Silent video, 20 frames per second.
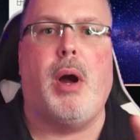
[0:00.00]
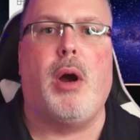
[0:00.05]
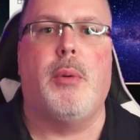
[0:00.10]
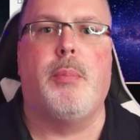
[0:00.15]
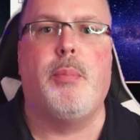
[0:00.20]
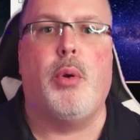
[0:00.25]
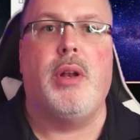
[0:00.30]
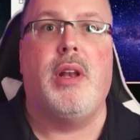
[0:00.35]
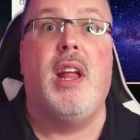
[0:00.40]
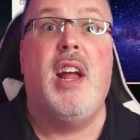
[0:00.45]

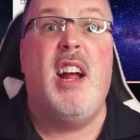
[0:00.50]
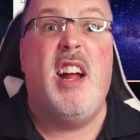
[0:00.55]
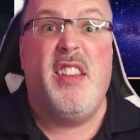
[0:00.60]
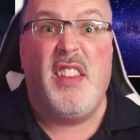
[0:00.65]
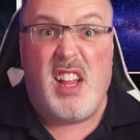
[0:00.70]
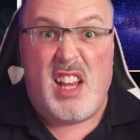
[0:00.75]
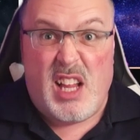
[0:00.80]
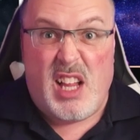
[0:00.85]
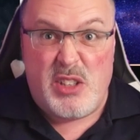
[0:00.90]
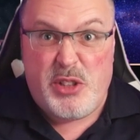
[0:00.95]
PowerPoint
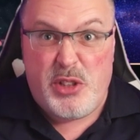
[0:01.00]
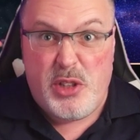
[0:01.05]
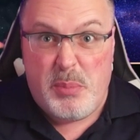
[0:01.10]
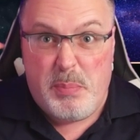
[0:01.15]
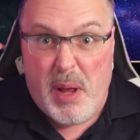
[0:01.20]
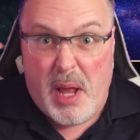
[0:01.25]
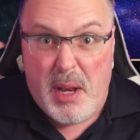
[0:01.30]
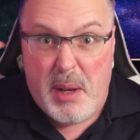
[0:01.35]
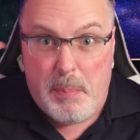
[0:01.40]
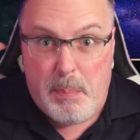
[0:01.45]
that allows you
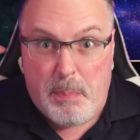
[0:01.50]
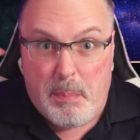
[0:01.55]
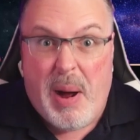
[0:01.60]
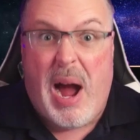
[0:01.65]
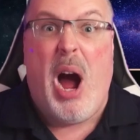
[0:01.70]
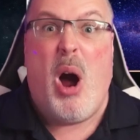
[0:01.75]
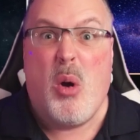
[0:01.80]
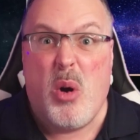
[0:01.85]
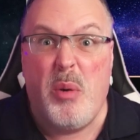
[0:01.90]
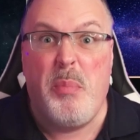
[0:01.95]
to embed
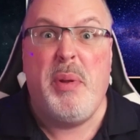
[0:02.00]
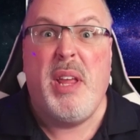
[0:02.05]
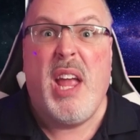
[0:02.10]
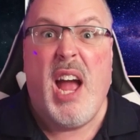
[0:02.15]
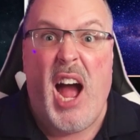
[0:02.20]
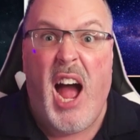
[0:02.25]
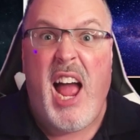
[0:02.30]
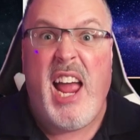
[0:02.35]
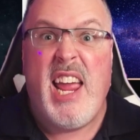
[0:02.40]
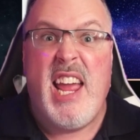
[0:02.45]
Power
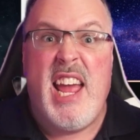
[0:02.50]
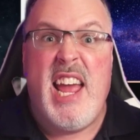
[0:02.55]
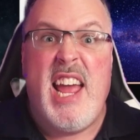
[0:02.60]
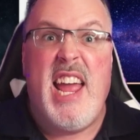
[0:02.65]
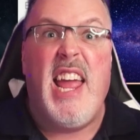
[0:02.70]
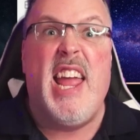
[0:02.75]
BI